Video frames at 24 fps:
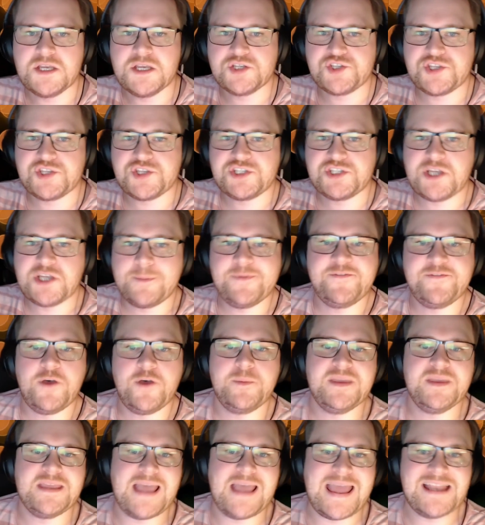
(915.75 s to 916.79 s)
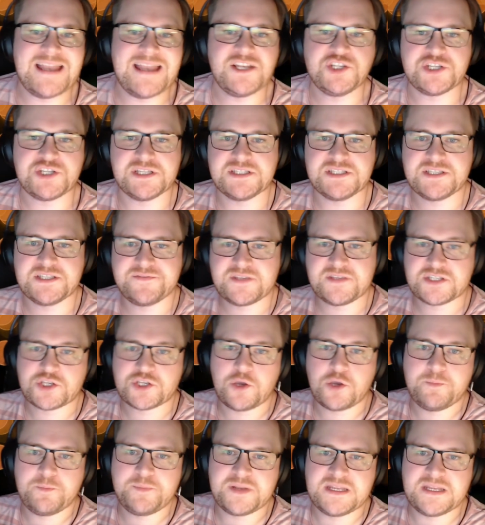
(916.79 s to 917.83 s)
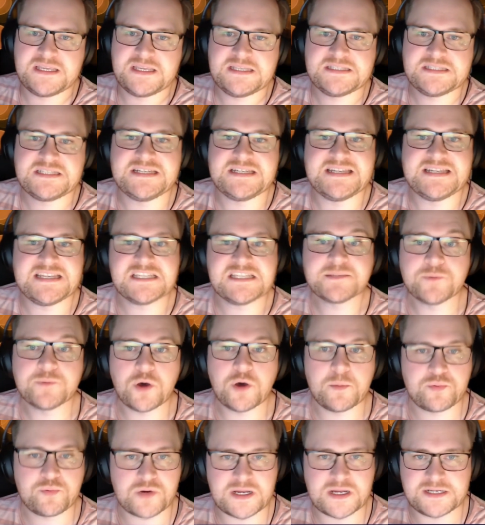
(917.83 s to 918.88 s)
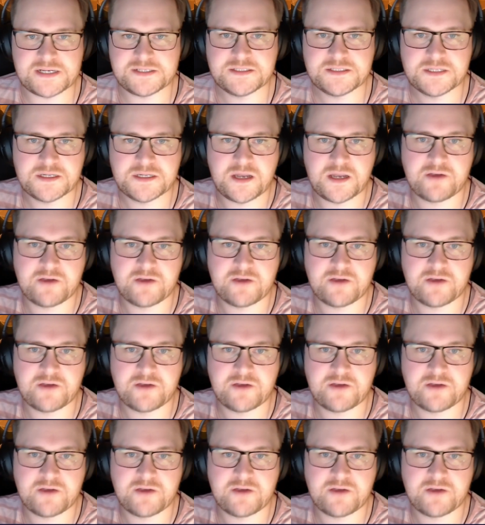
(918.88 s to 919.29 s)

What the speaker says: So the top performing engines of this company's Nismo brand